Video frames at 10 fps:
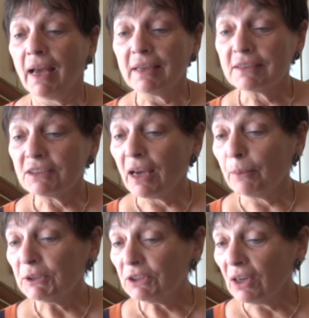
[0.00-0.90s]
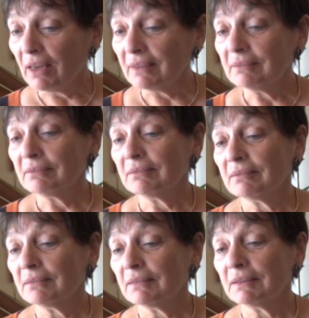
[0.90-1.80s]
As time went on,
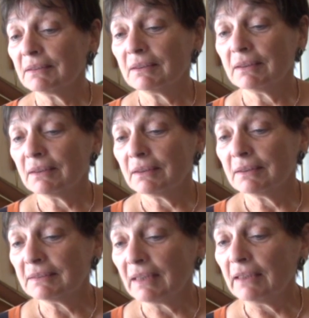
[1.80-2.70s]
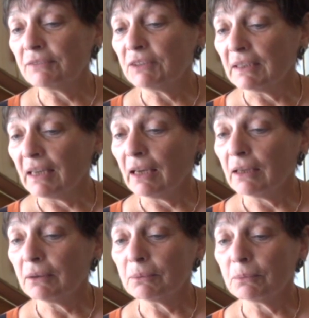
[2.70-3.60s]
the study of Tanakh
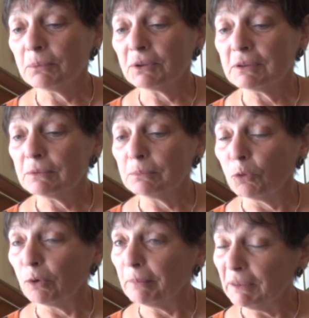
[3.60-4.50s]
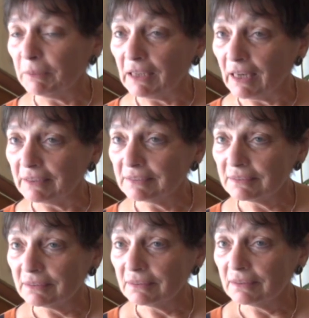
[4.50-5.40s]
was more minimalized.